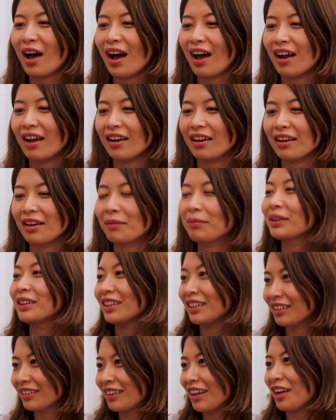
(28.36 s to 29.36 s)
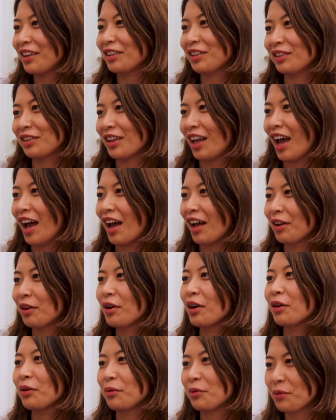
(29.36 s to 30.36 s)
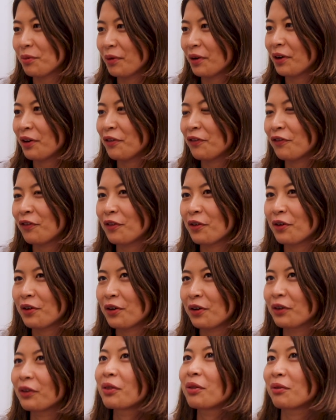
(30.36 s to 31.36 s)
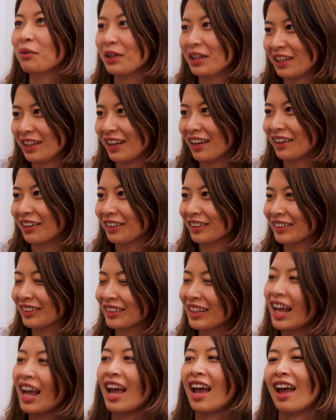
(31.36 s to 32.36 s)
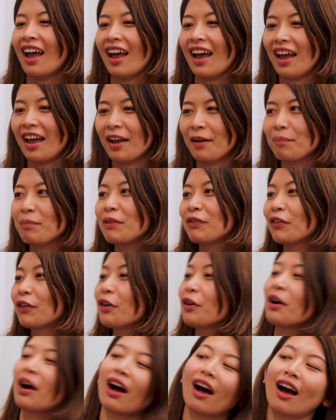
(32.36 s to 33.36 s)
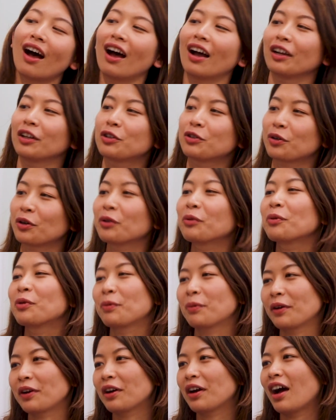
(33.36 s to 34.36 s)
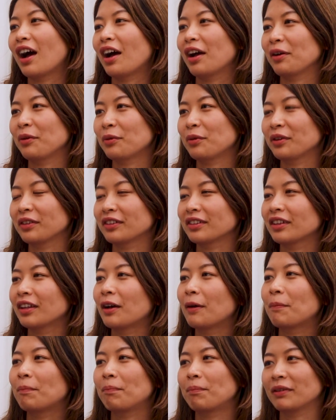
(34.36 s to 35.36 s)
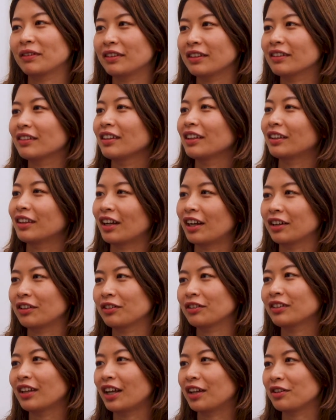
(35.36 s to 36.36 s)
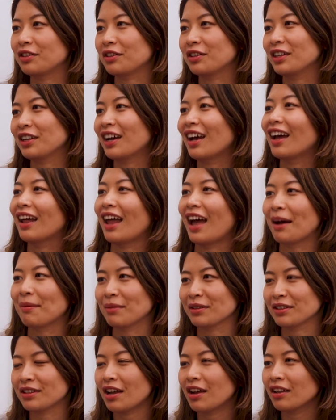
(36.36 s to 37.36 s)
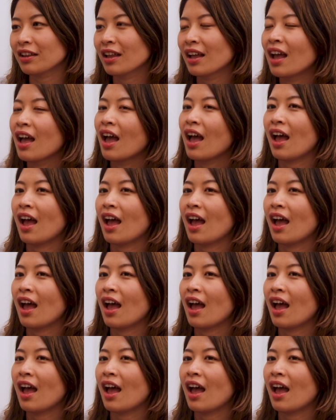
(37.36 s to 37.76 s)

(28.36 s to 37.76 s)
I am a data scientist at Uber for 3 years. And before I joined Uber, I was a business intelligence engineer at Amazon.